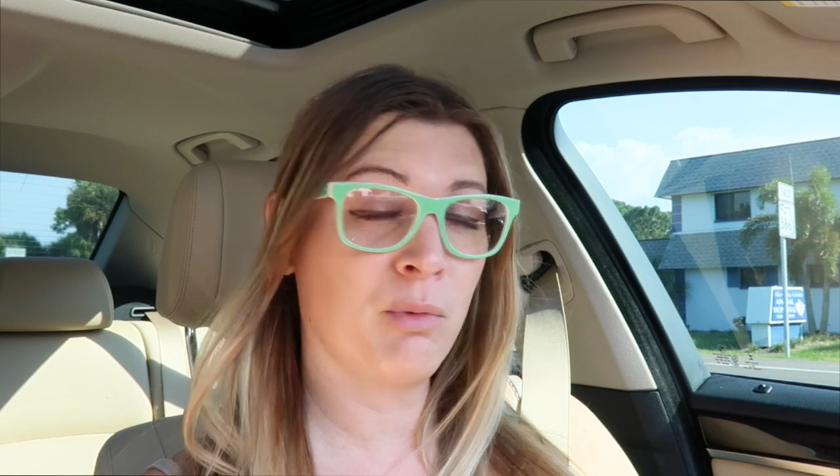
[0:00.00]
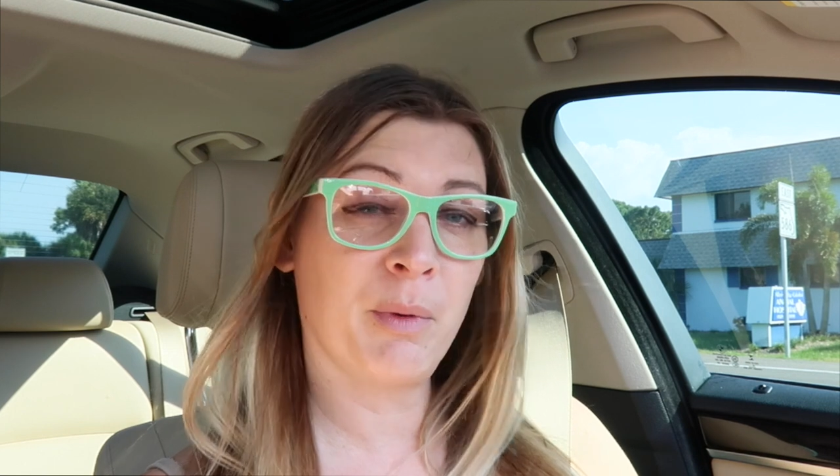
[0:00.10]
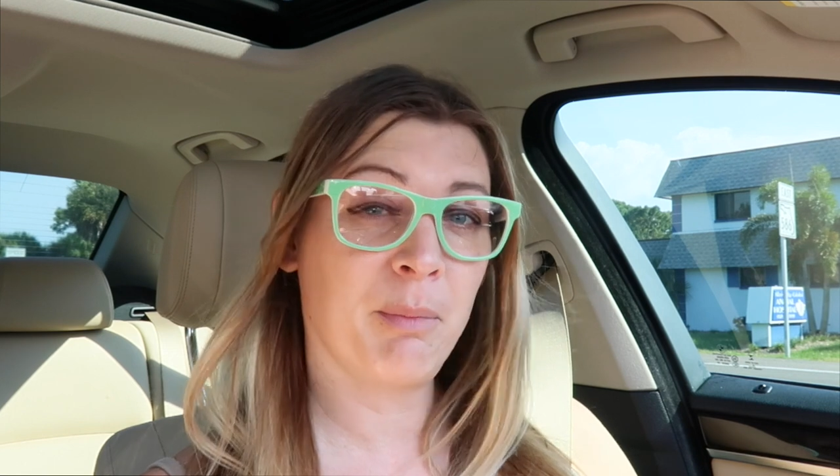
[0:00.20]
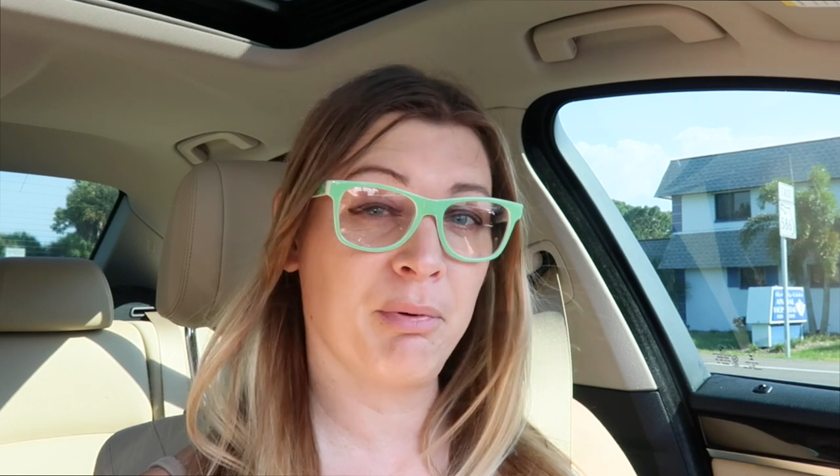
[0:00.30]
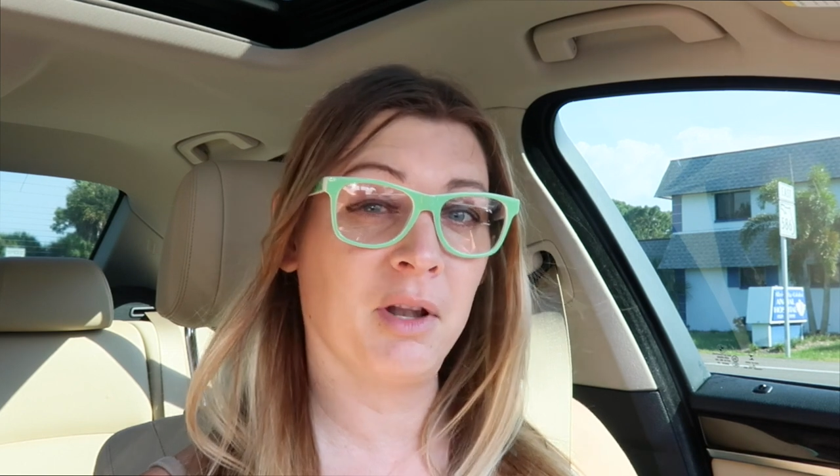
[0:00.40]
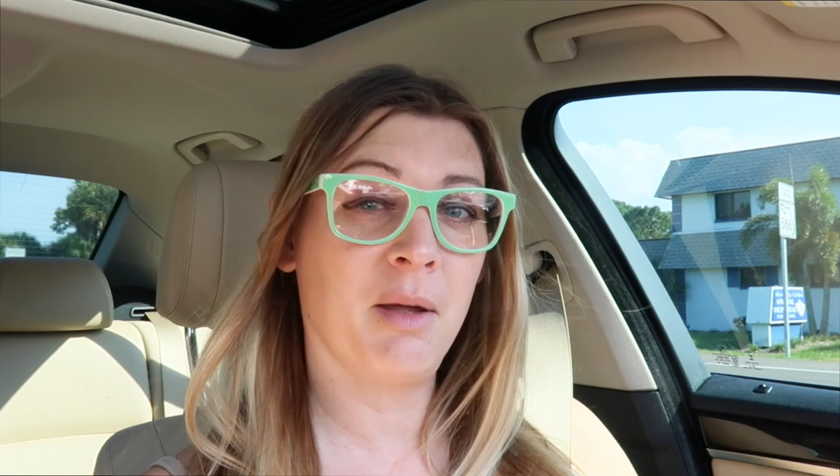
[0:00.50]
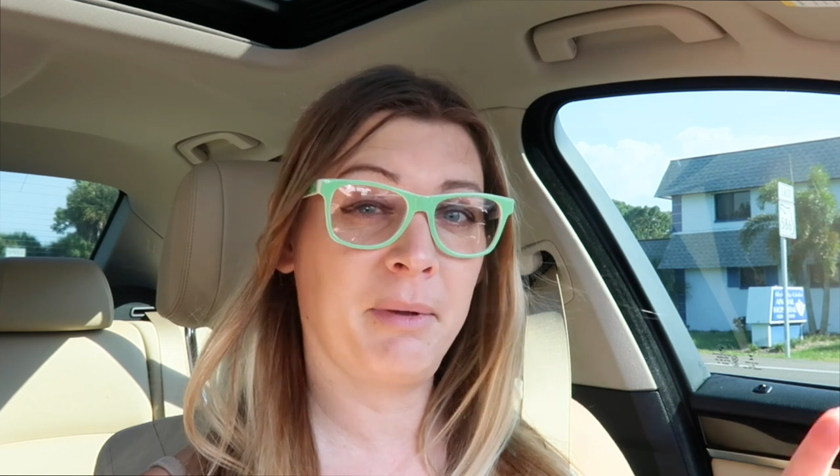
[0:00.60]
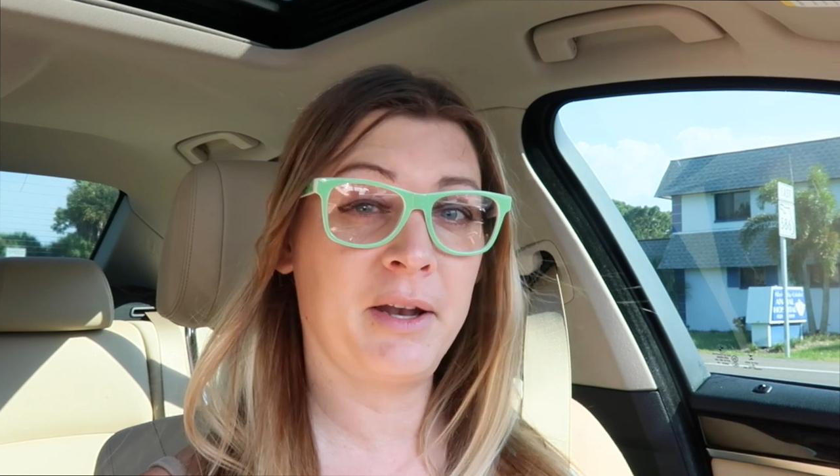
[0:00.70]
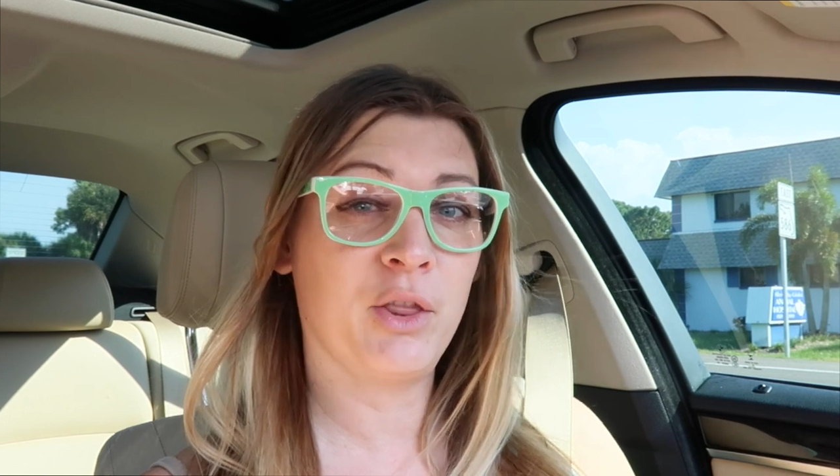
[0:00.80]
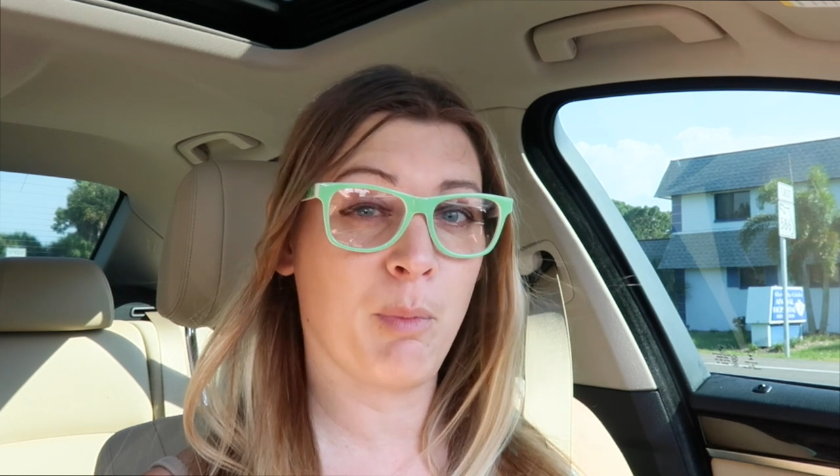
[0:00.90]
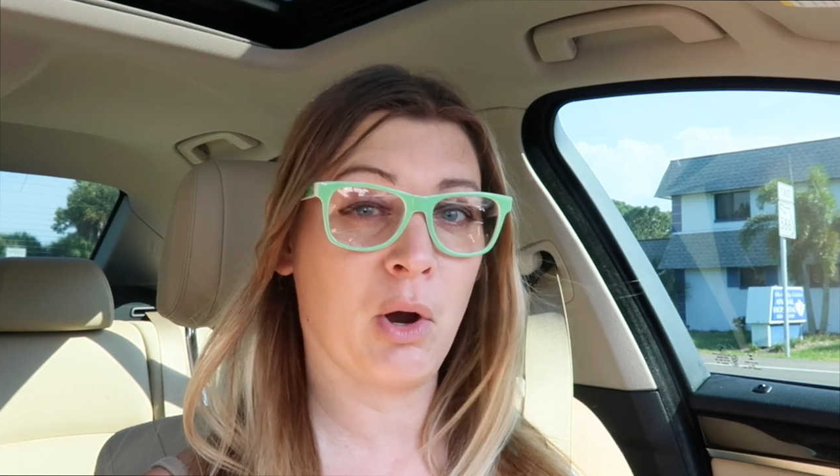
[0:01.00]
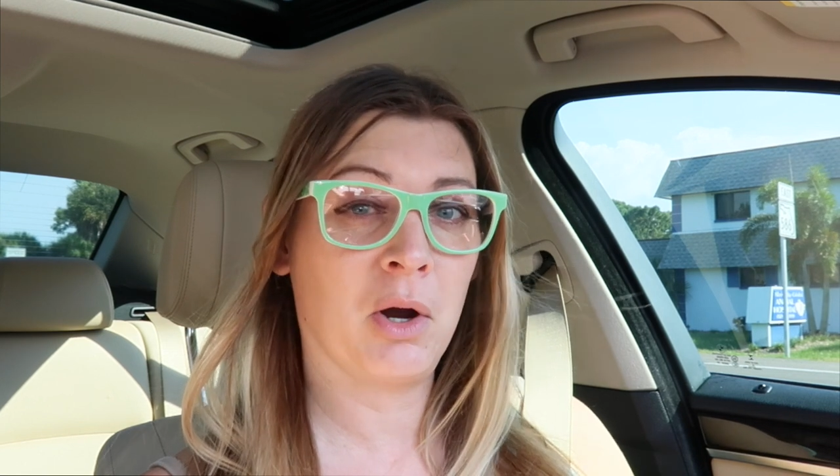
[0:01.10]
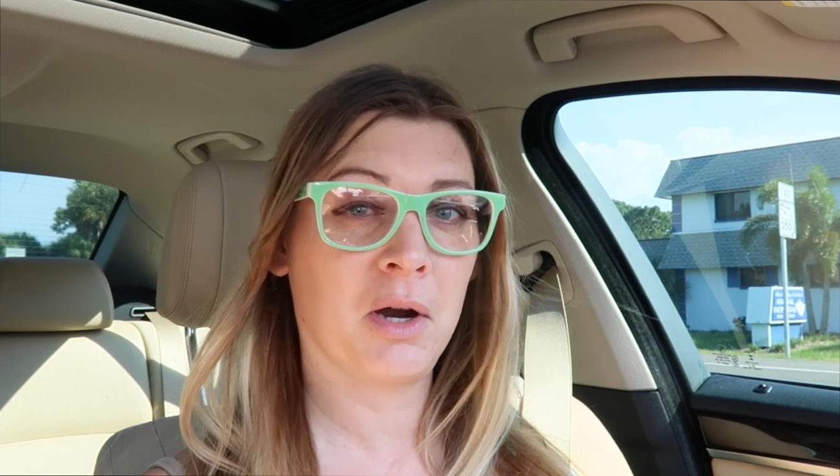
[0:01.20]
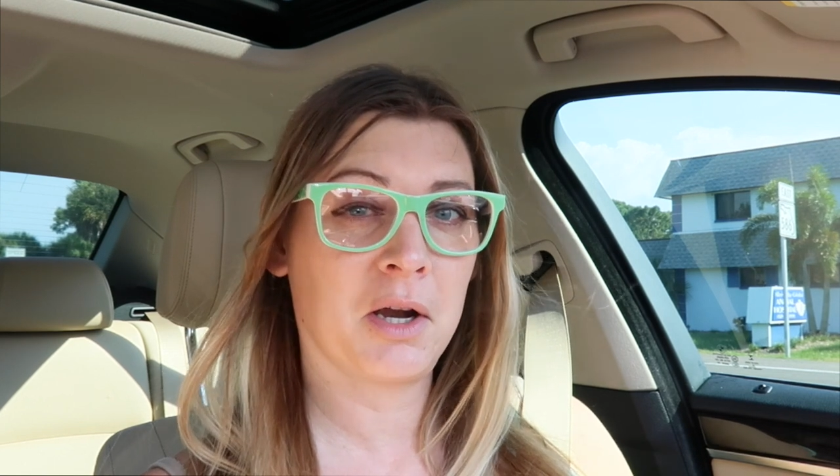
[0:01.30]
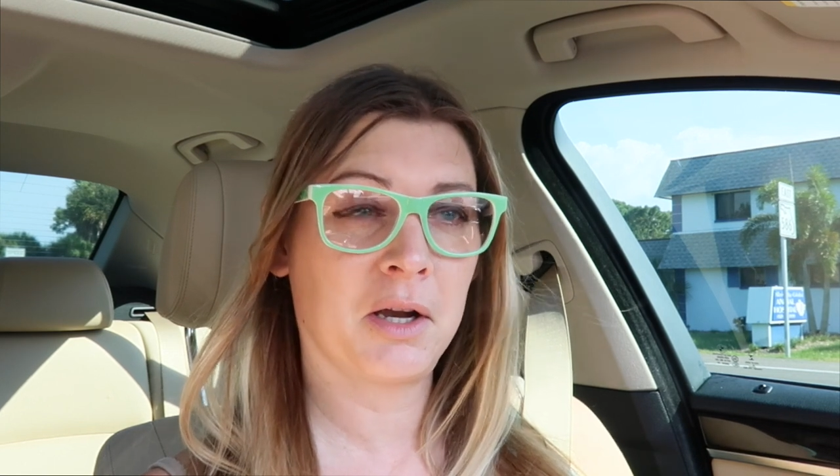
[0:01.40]
When we pull up into the
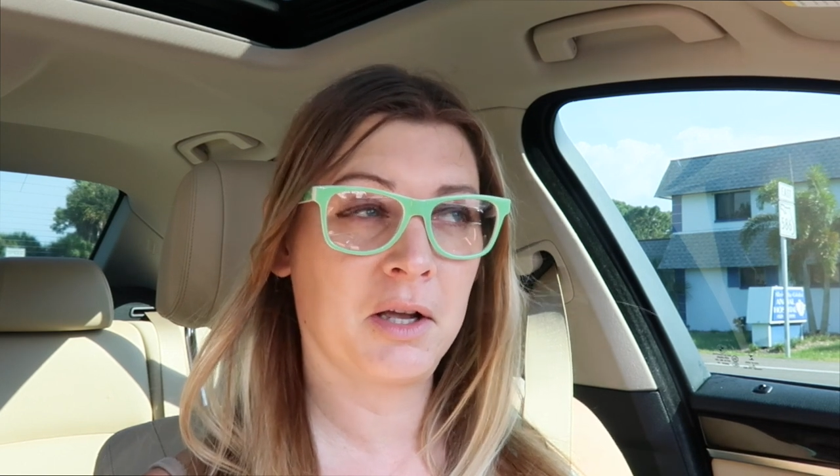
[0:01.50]
park,